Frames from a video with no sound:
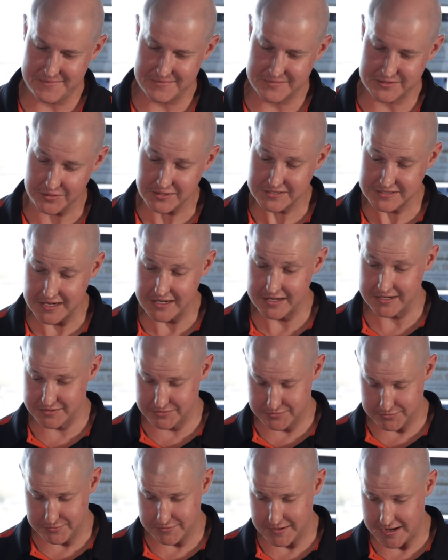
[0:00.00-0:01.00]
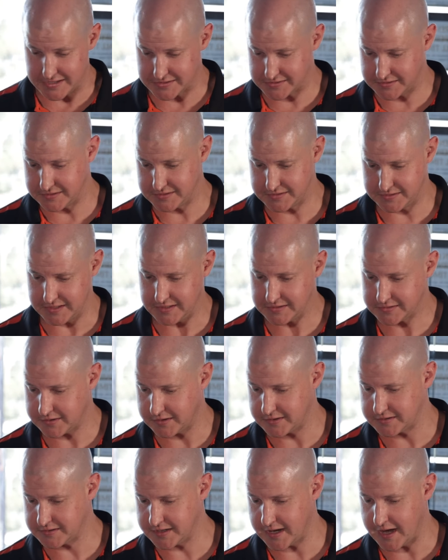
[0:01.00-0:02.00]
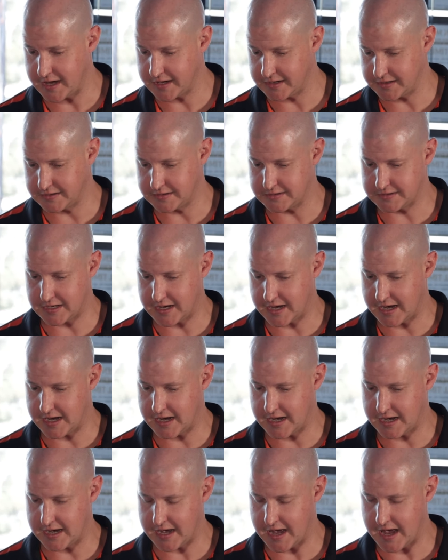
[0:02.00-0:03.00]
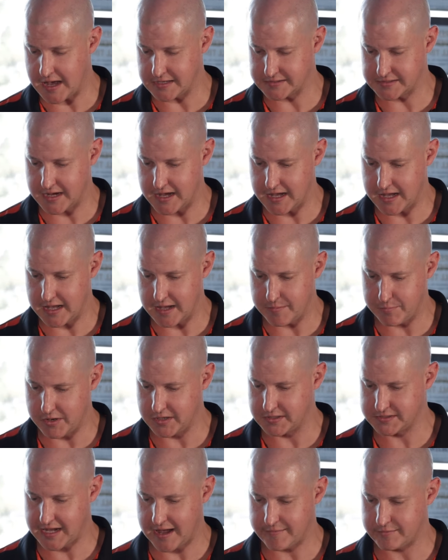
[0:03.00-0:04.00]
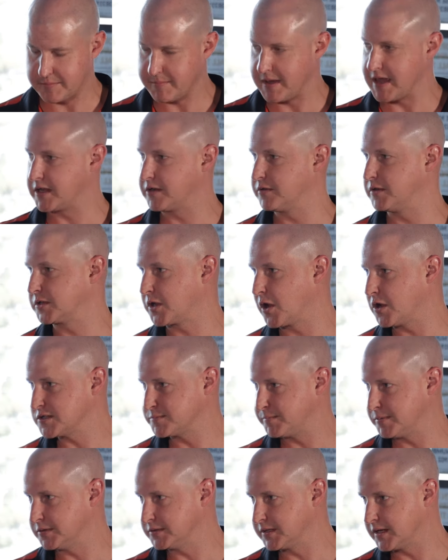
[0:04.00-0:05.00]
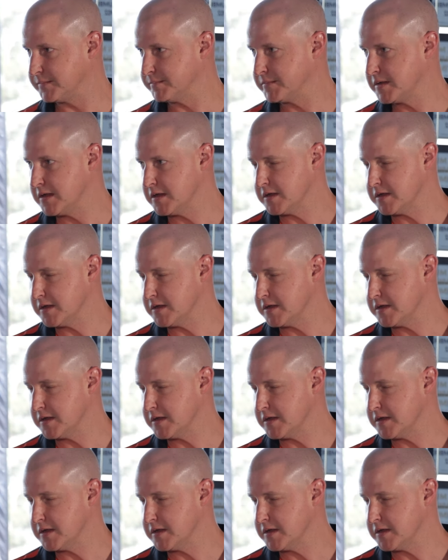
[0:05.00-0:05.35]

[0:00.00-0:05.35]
So I started in 2006. I started as a apprentice cabinet maker and coach builder